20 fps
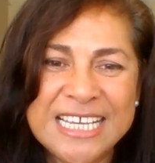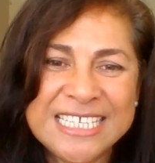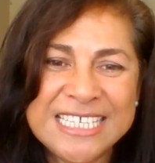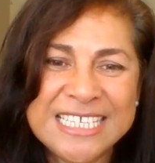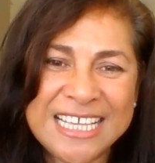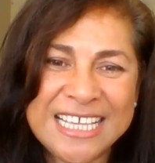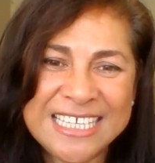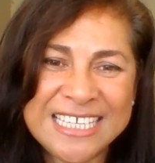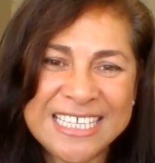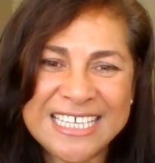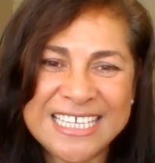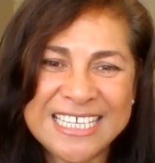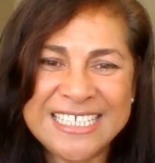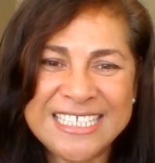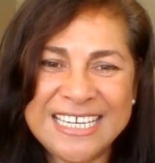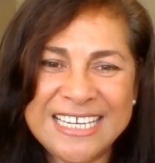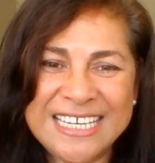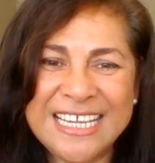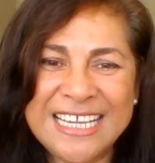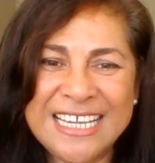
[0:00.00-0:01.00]
So this is
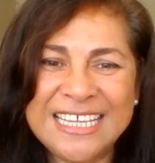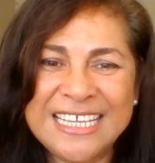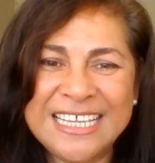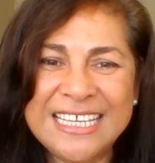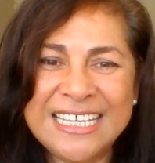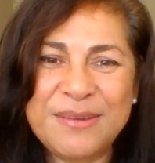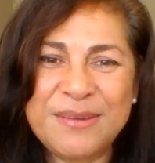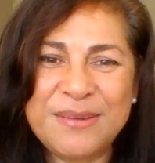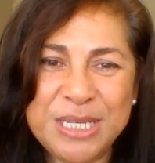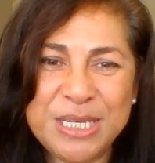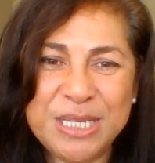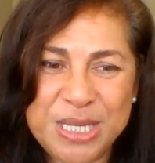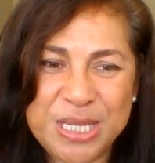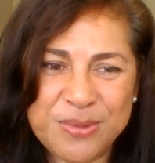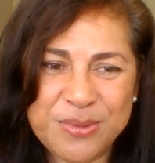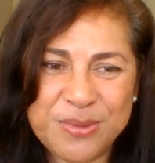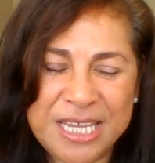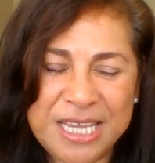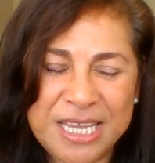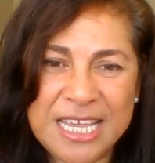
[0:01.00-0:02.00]
Lilly coming to
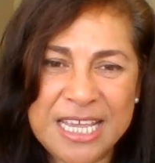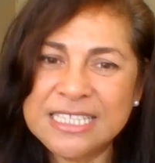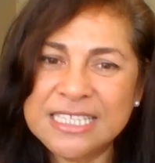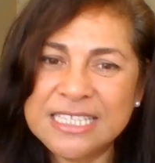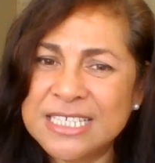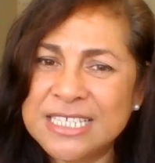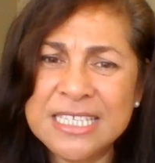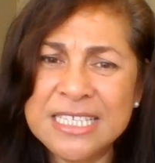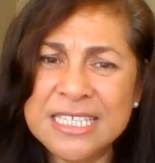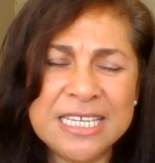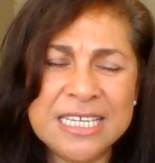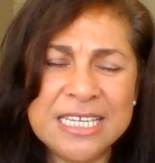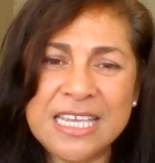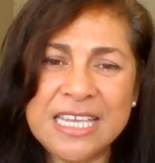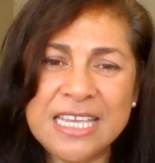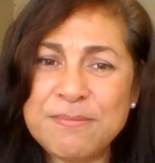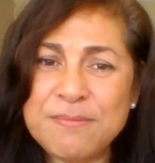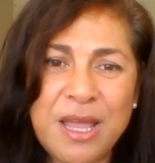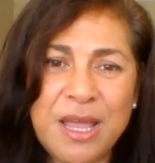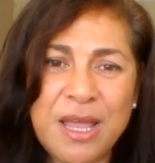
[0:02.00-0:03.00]
you again. Just
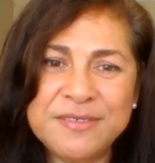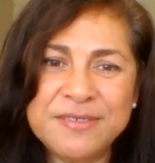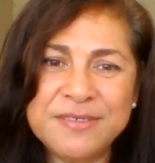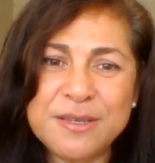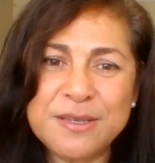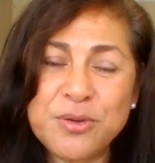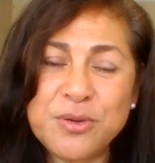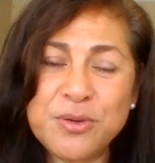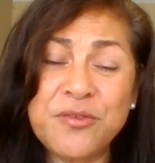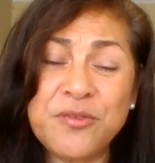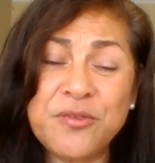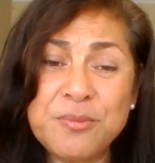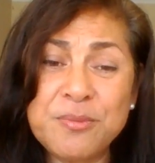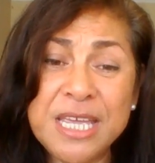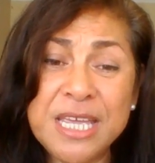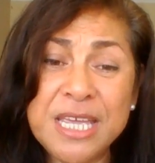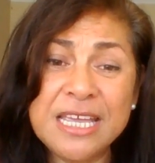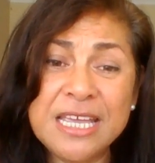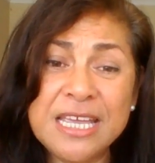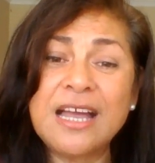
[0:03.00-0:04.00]
keep life simple. For
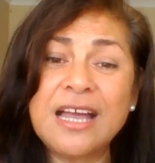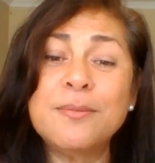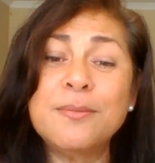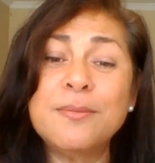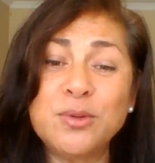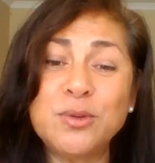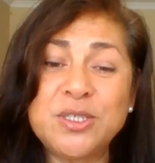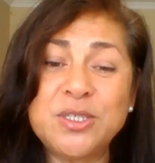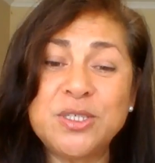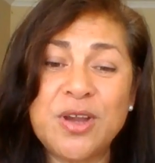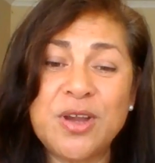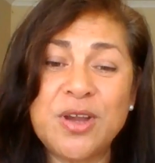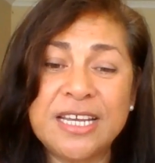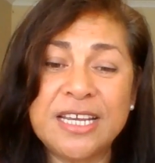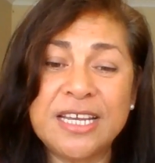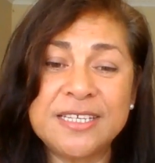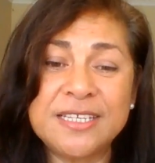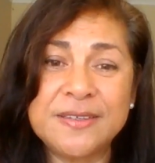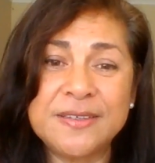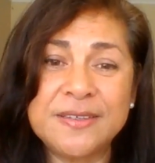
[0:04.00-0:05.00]
me, I'm always trying
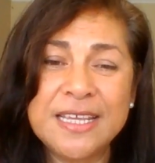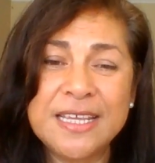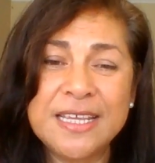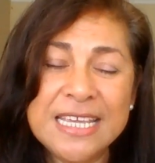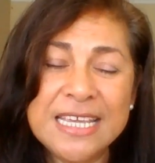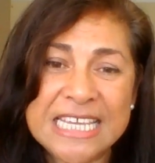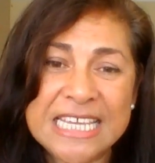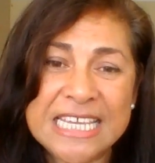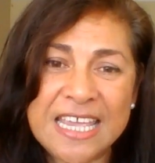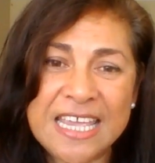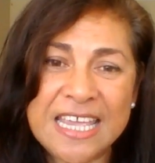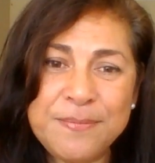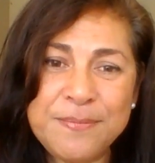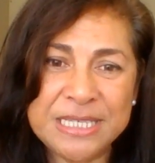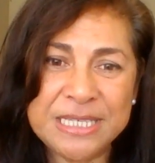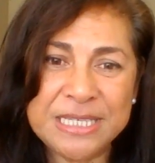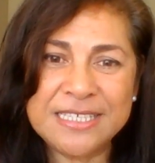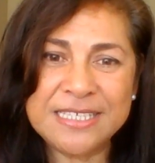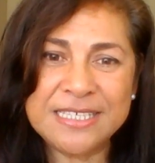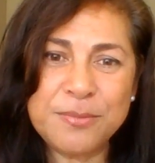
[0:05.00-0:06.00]
to keep
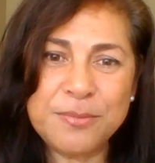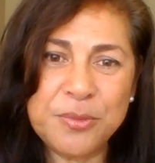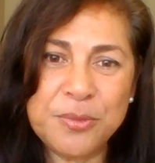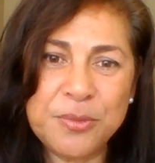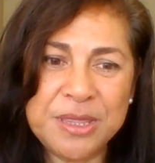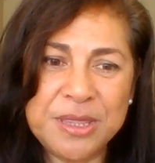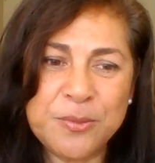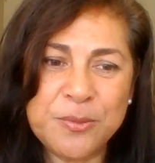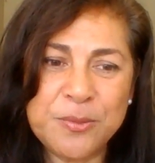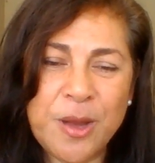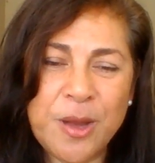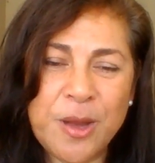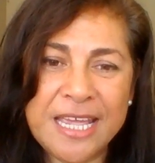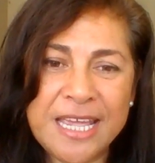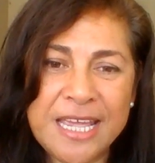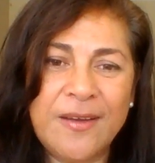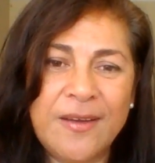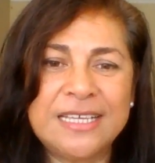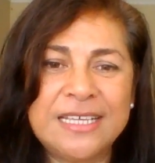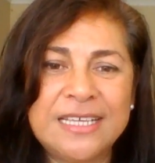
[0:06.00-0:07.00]
it simple with the way
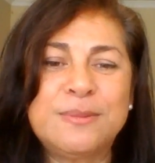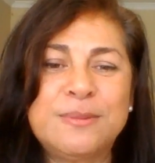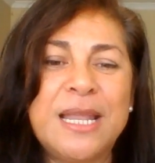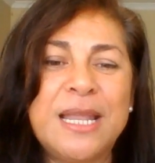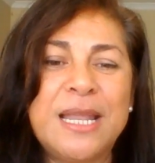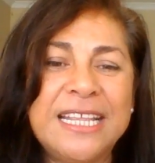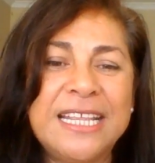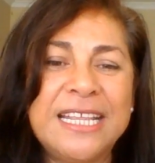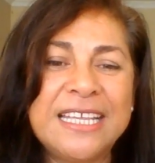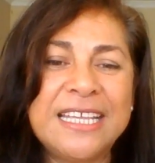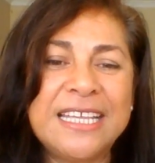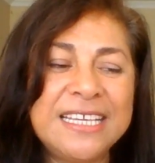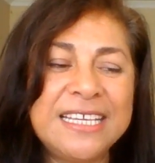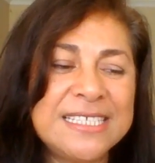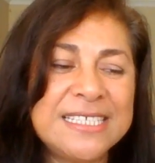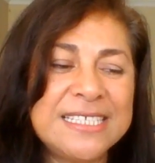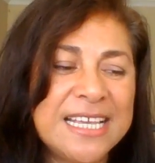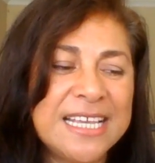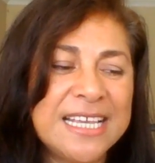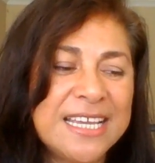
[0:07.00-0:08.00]
I explain
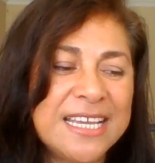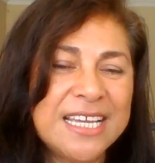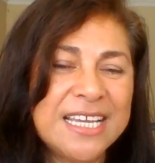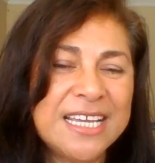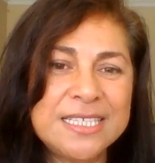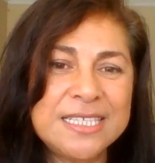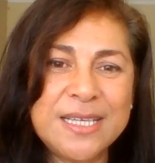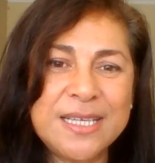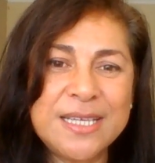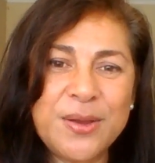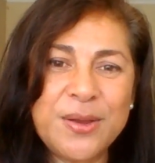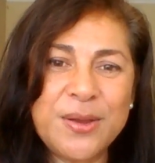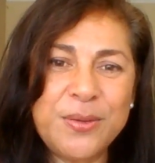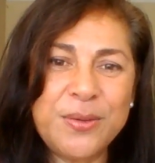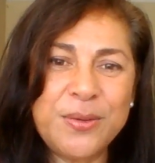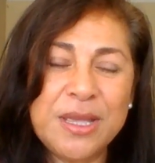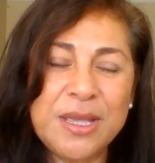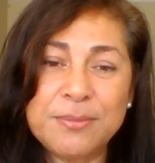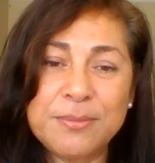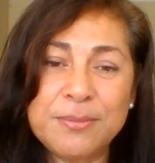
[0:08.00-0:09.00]
things. So,
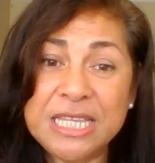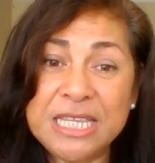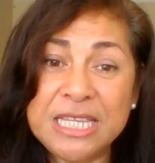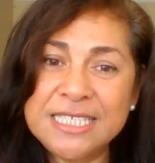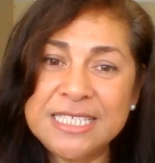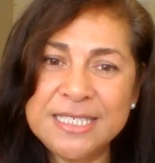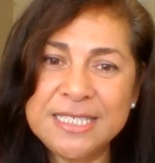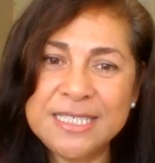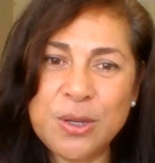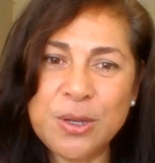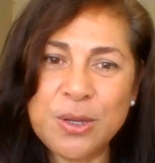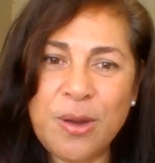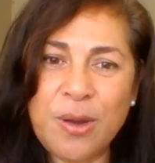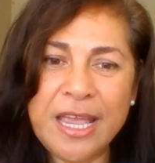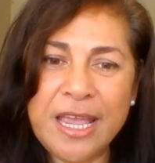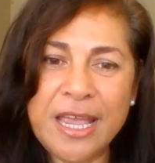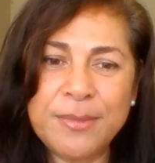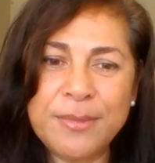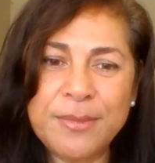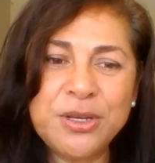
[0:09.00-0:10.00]
but this is who
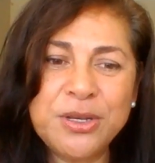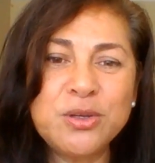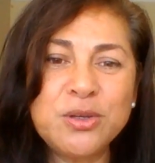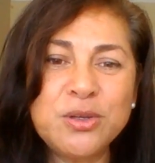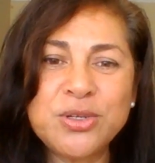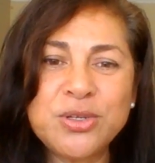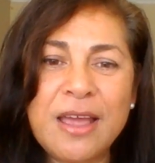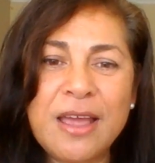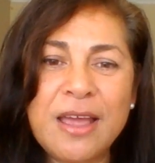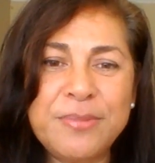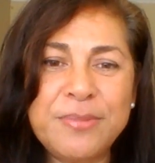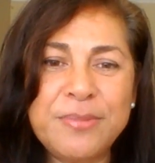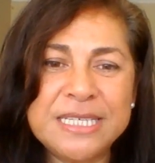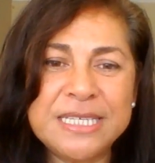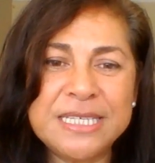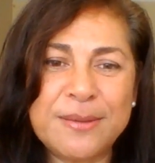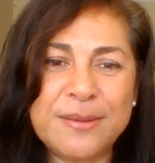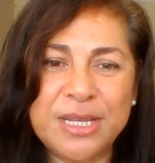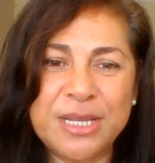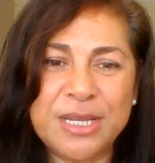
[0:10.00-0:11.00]
I am. I don't try and be
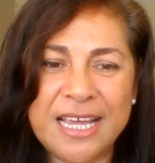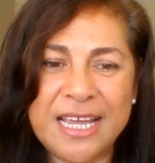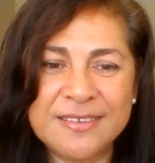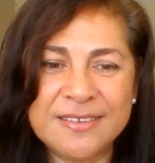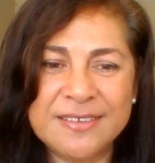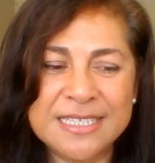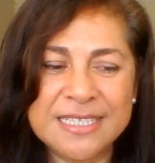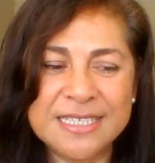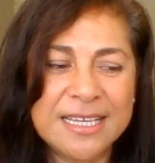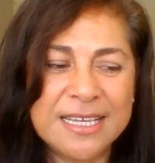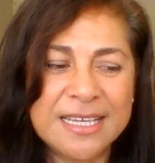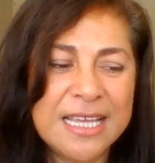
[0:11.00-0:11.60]
someone else.